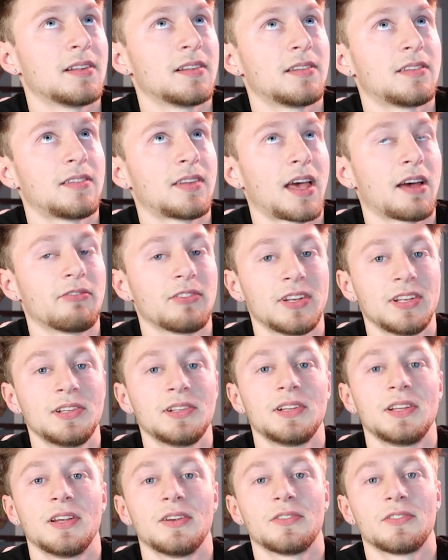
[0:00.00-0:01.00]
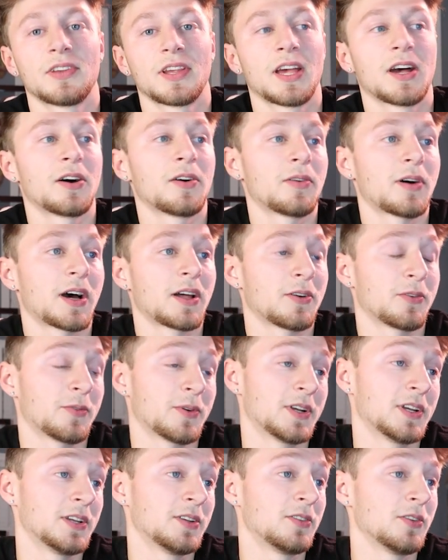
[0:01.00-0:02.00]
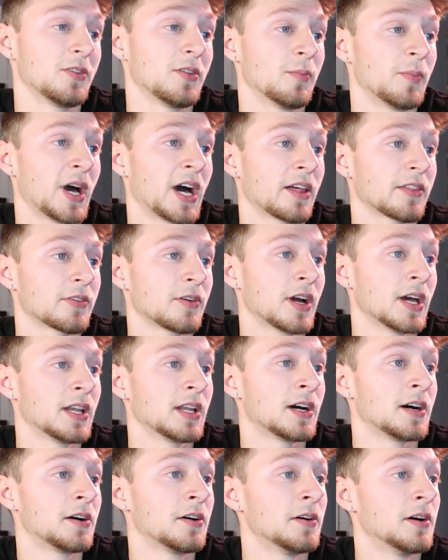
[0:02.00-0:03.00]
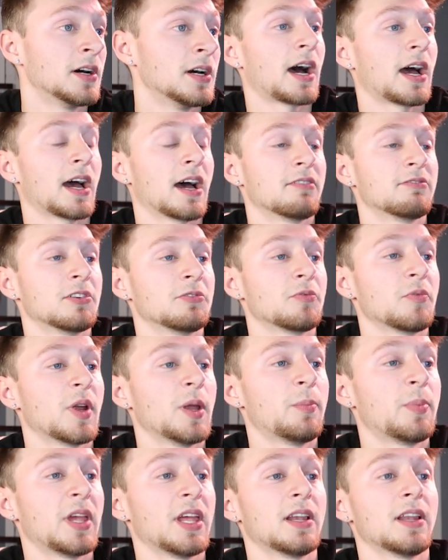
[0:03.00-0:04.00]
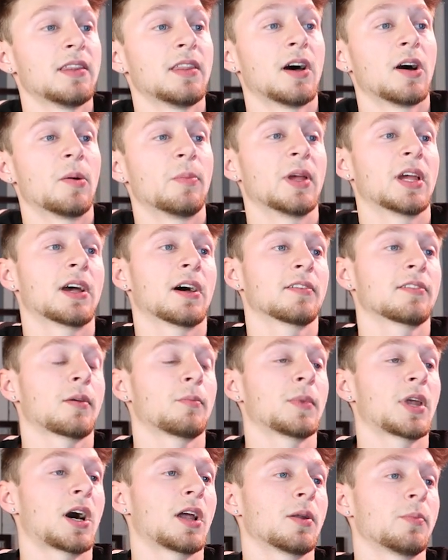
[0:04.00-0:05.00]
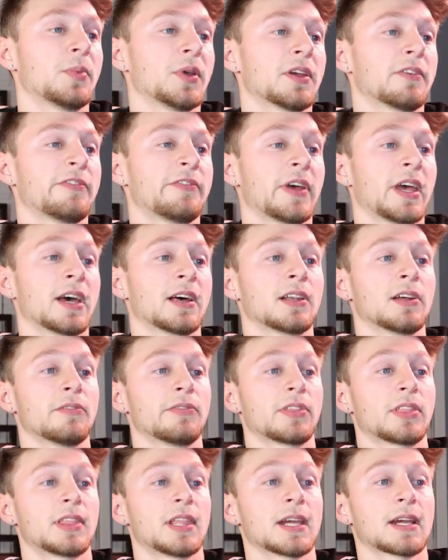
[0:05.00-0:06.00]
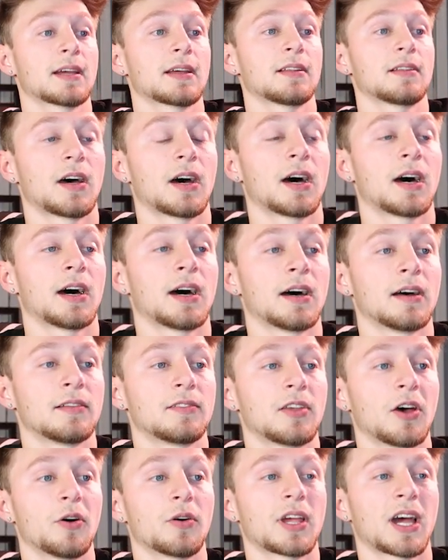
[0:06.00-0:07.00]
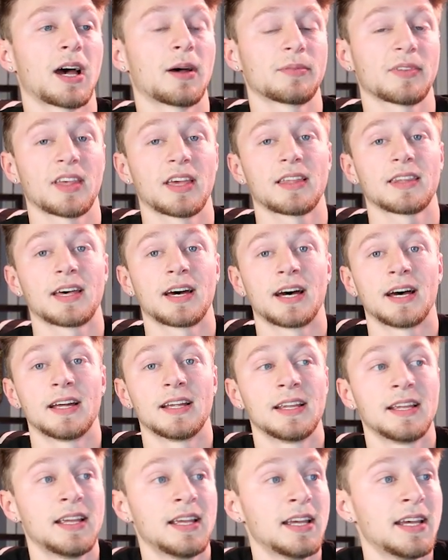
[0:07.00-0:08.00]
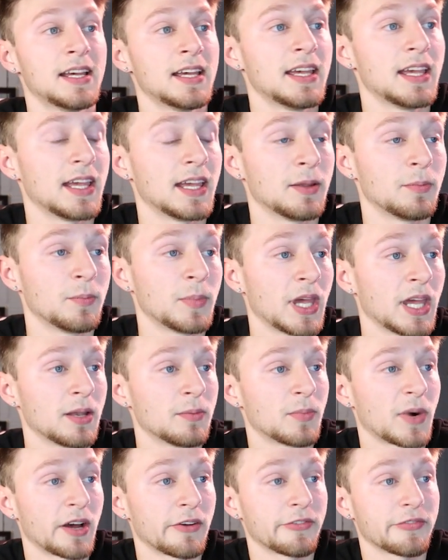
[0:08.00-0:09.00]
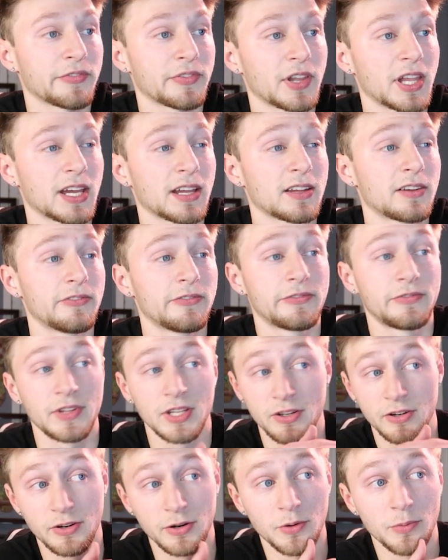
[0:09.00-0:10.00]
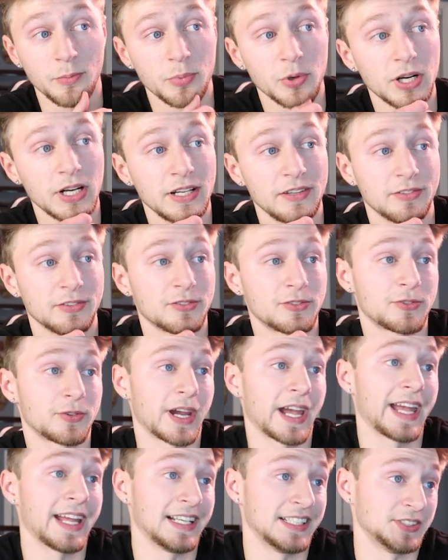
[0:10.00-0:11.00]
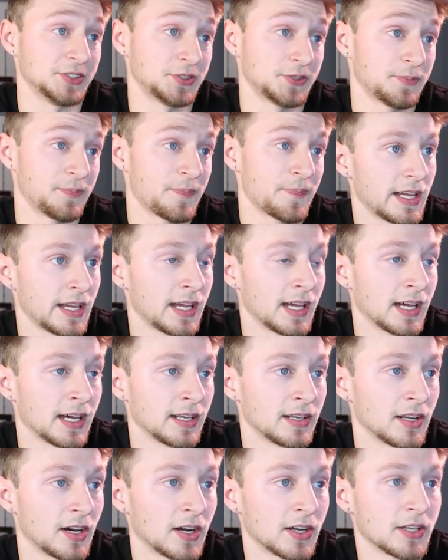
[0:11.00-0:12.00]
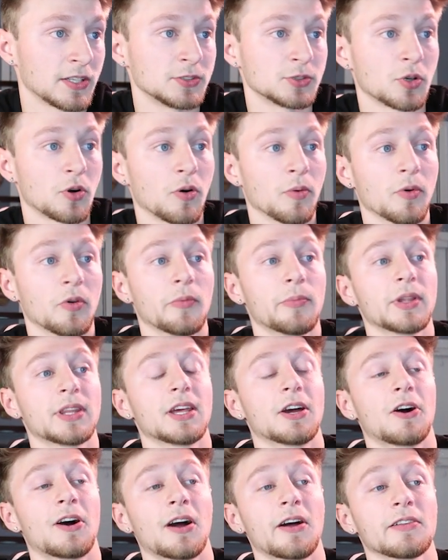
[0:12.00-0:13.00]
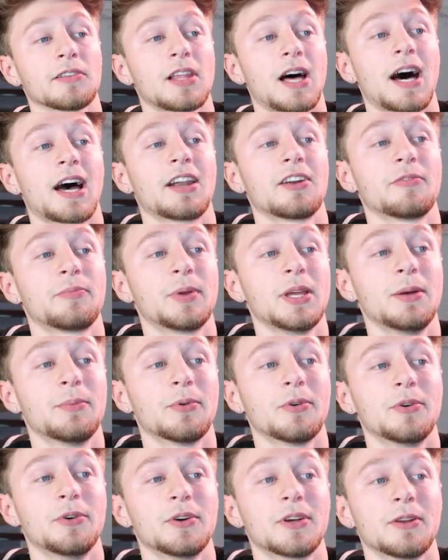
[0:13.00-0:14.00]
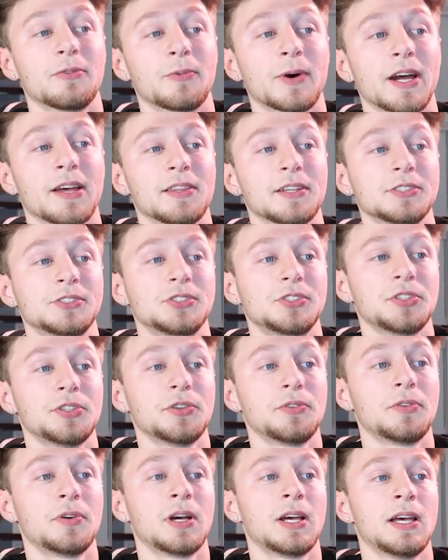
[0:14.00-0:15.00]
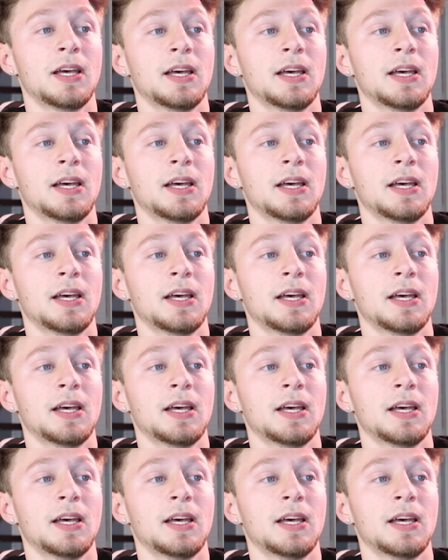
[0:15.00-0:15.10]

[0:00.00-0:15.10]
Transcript: 7 years ago. I don't want to do the math right now. I haven't repeated them because I'm not a big fan of thick toe caps like that. It made my flick feel pretty strange and uncontrollable. But there are a lot of people who can wear this shoe